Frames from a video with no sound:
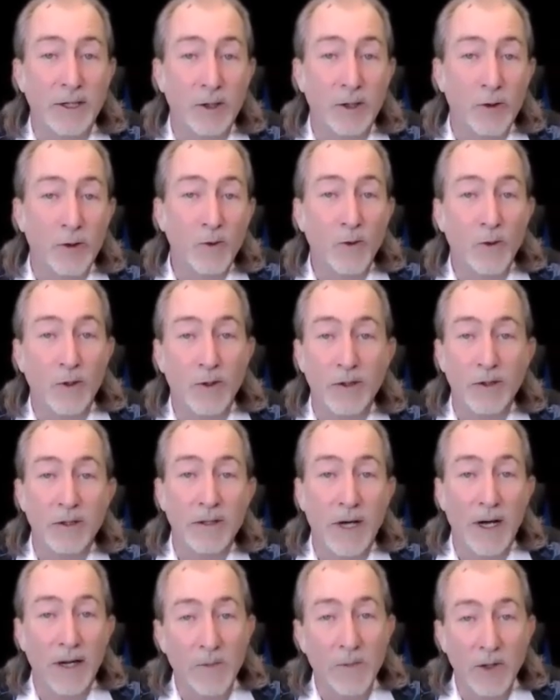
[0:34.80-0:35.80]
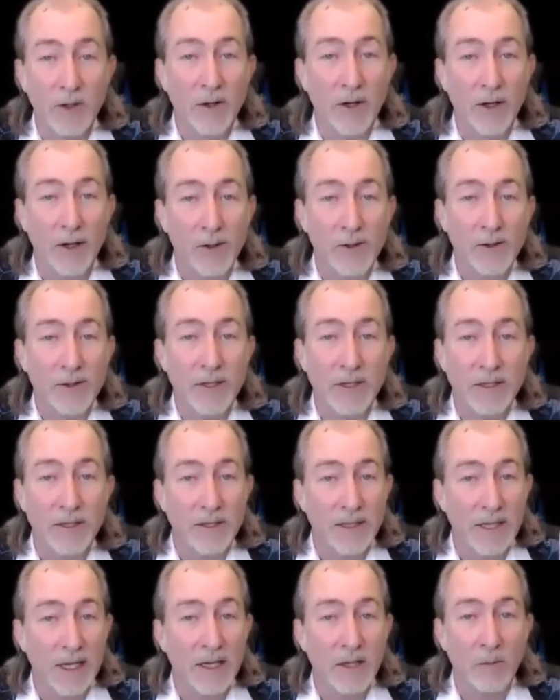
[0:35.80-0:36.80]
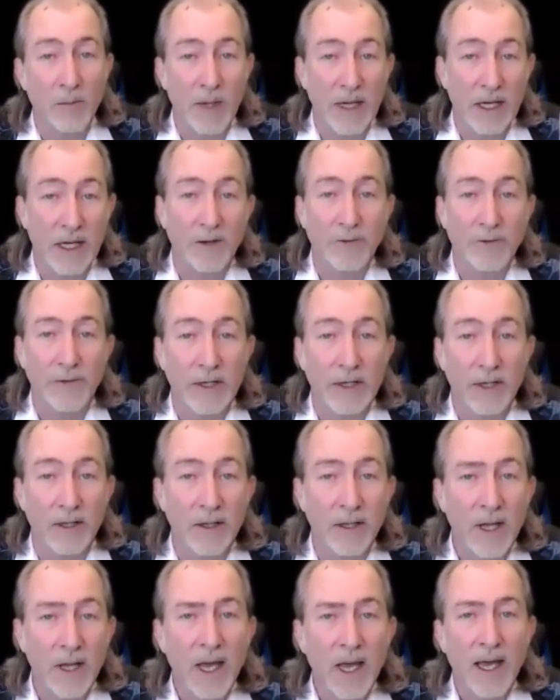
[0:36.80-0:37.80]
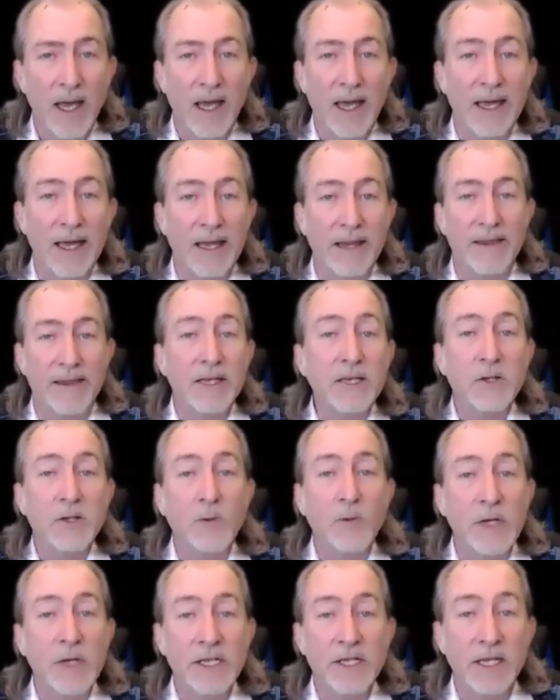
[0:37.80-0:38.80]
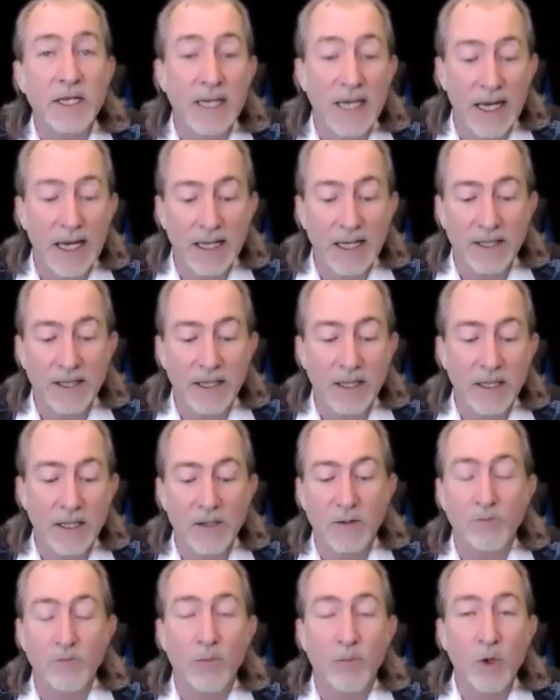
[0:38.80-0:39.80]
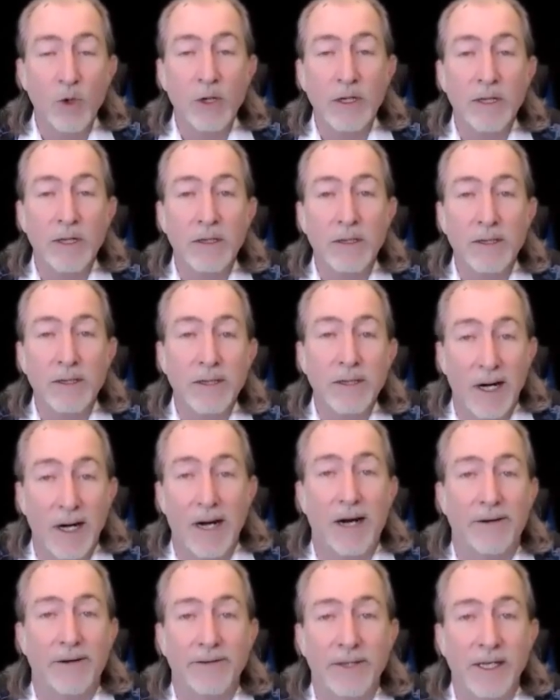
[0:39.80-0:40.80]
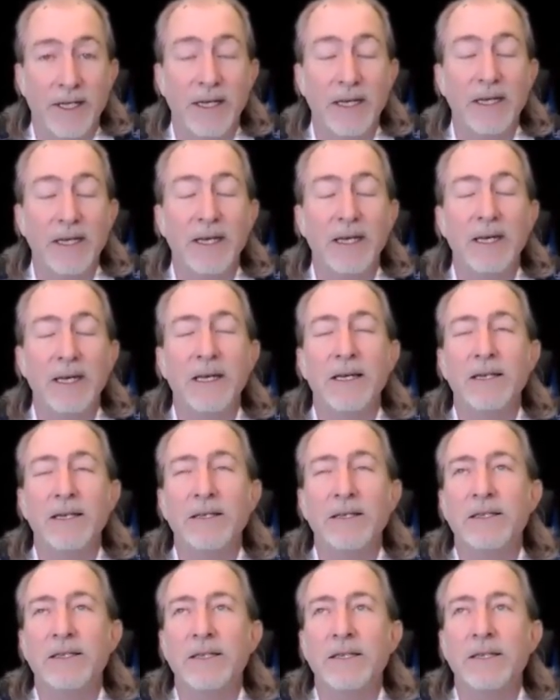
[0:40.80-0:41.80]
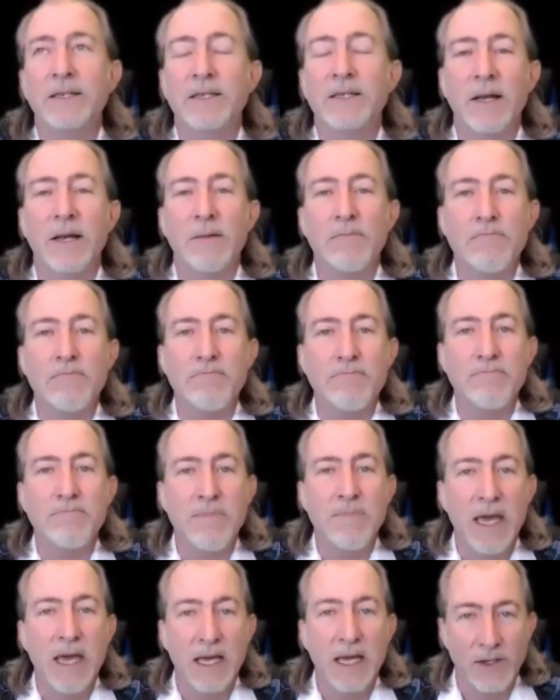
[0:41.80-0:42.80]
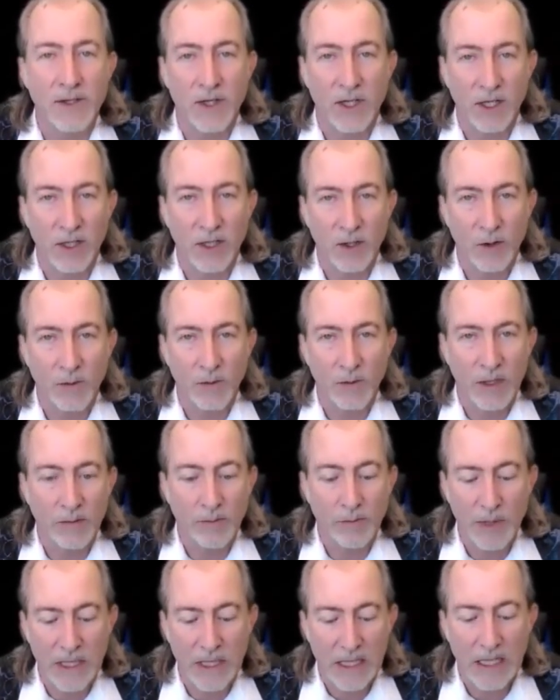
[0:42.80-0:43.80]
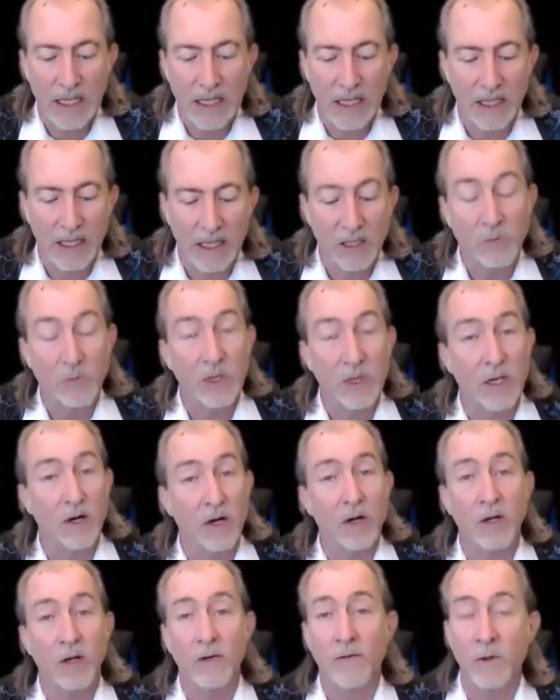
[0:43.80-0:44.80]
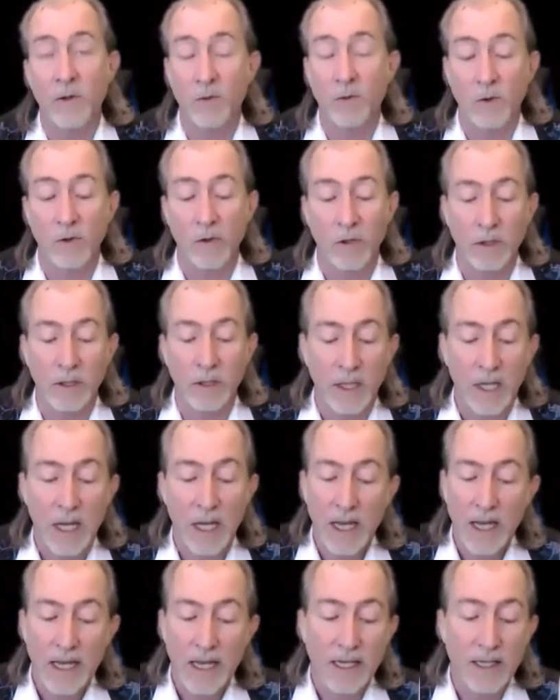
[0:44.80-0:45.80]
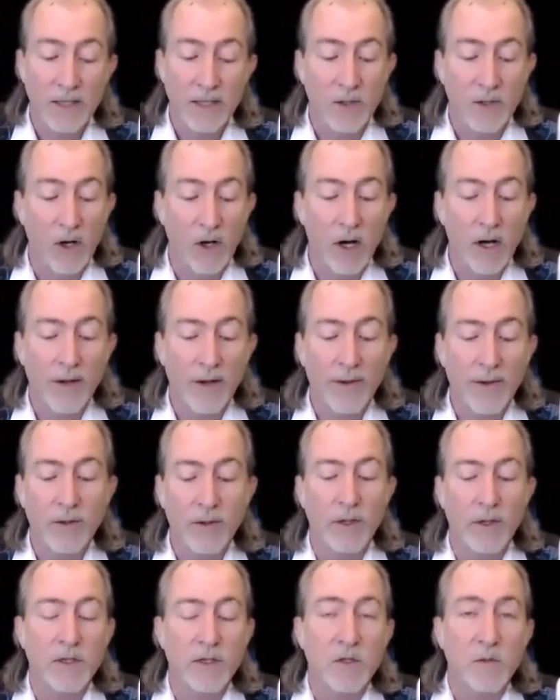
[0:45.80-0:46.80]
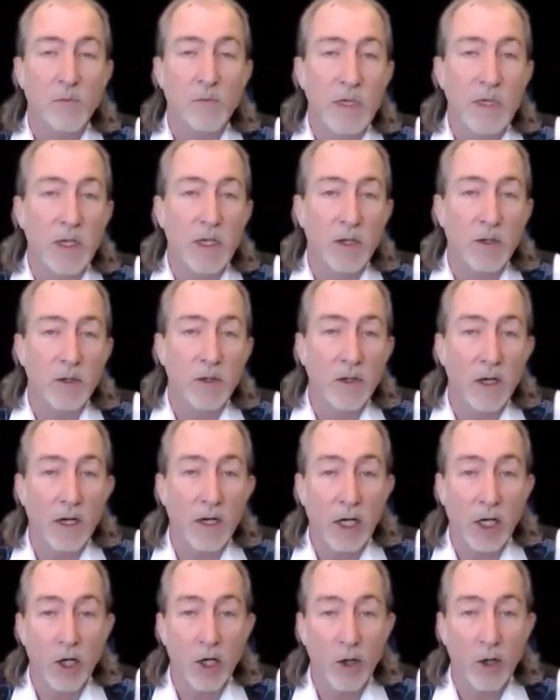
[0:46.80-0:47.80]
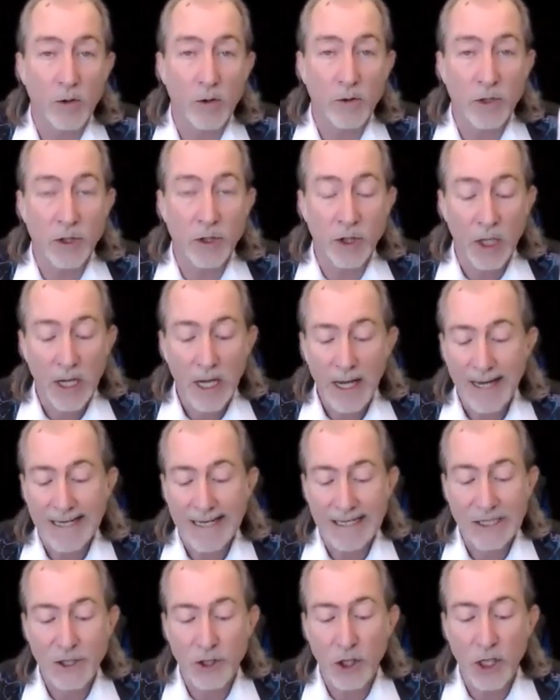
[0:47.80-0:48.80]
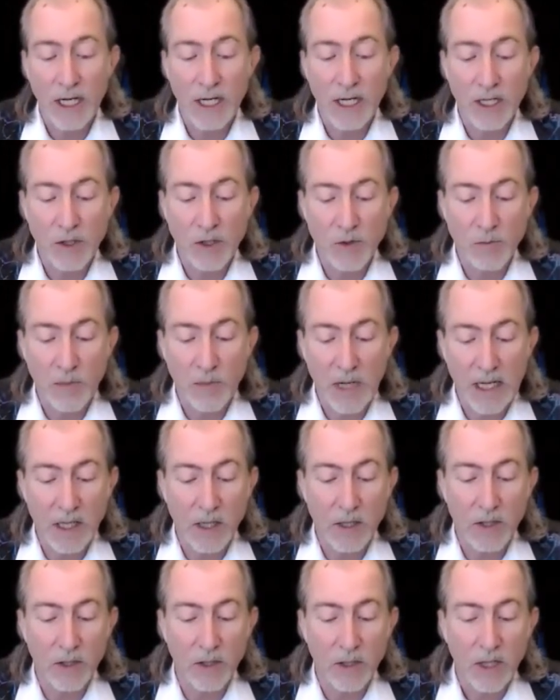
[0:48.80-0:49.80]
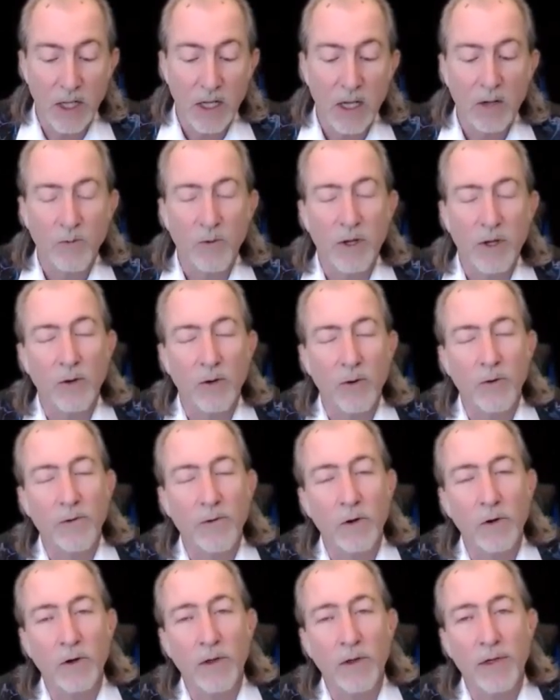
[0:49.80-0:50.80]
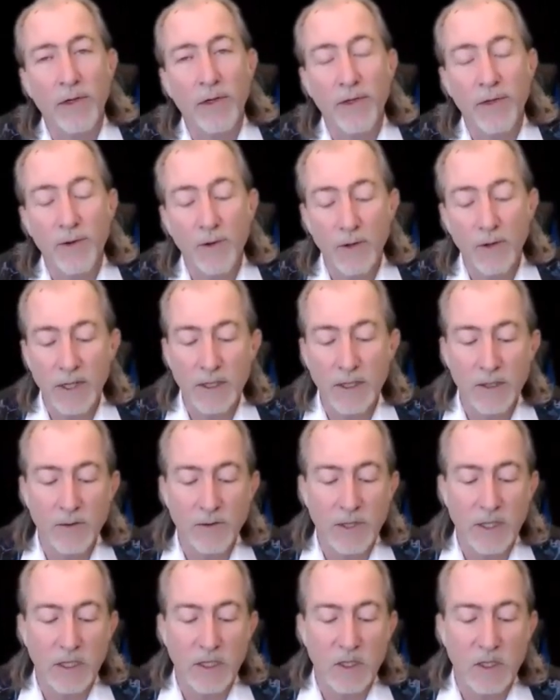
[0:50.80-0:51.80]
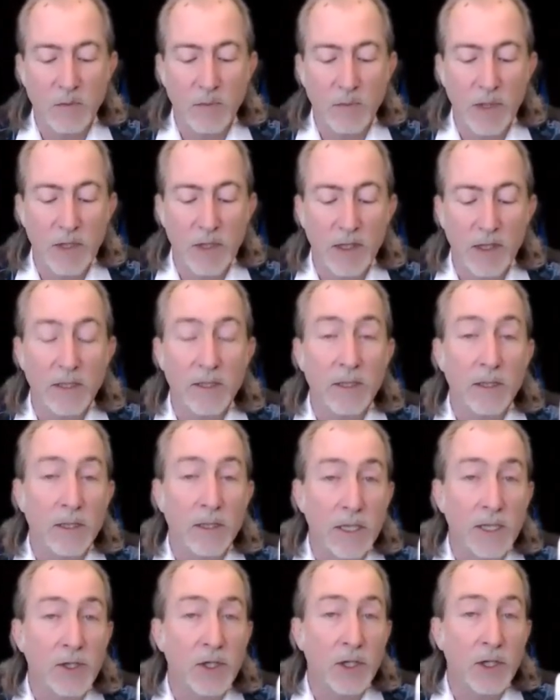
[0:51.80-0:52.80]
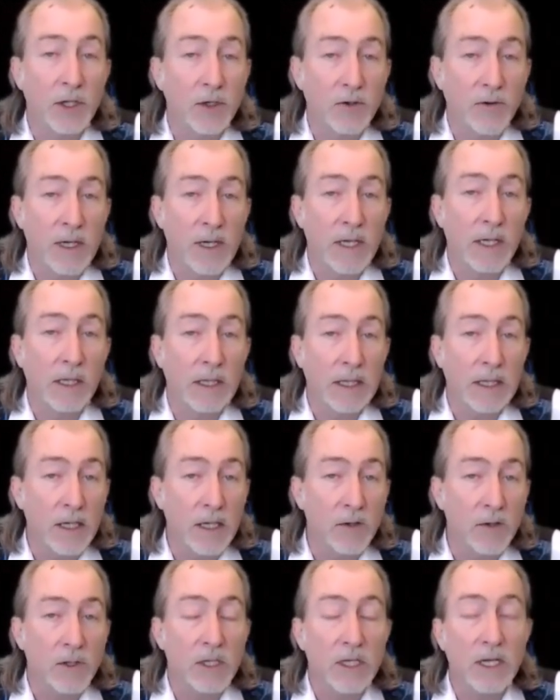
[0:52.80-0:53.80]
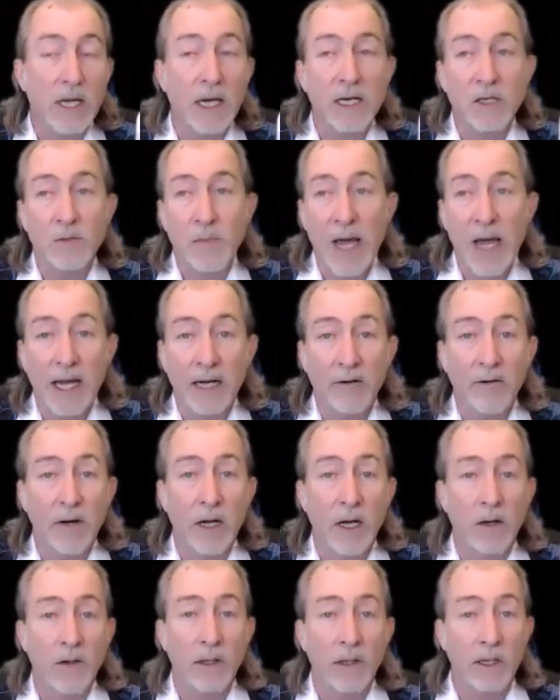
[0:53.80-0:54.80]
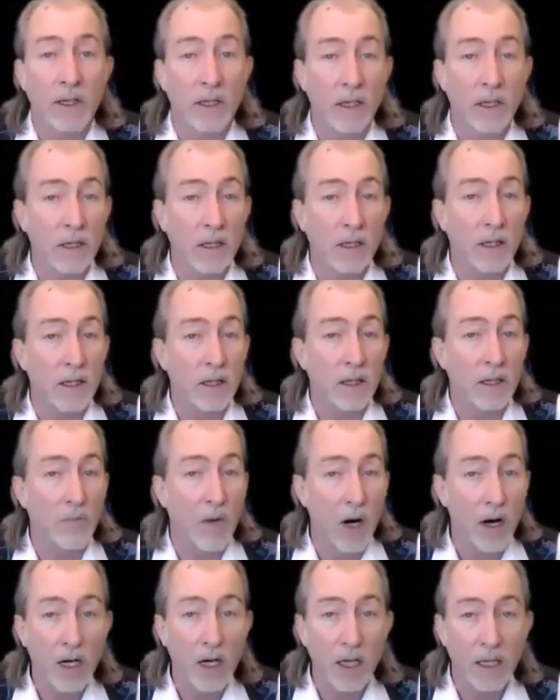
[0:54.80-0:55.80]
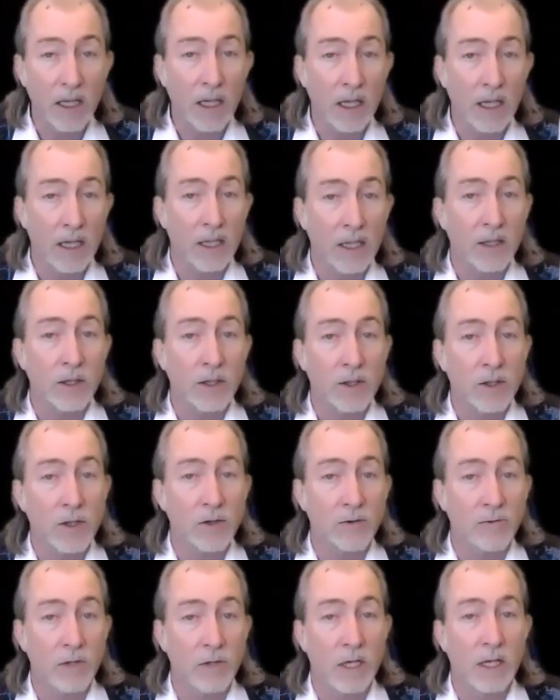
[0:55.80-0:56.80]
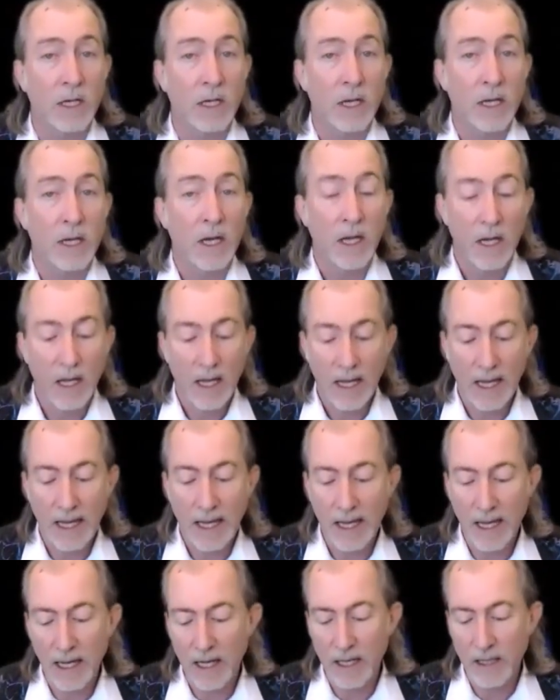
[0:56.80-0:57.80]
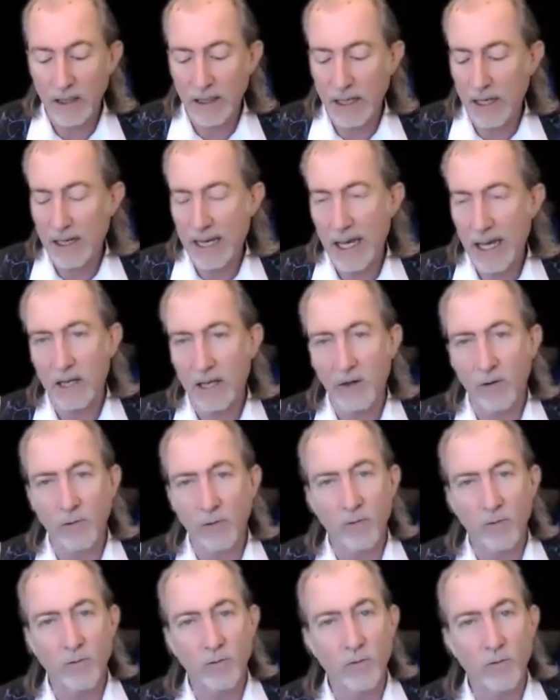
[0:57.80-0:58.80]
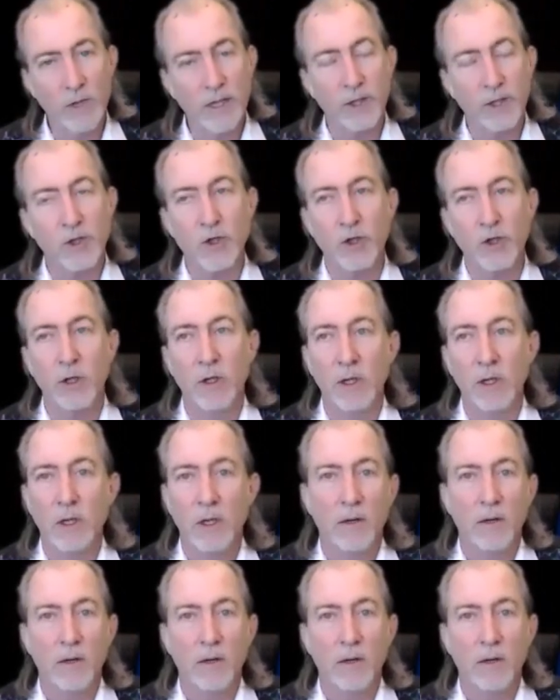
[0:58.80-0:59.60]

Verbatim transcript: in a New World. I'm your host, Zen Benefiel, and this week's guest is Morten Toft. He is just an amazing human being. He's been all over the world. He's an author, a speaker, a coach, a change maker with over 30 years experience in teaching and training leaders. He got his background in the marketing industry and had a rich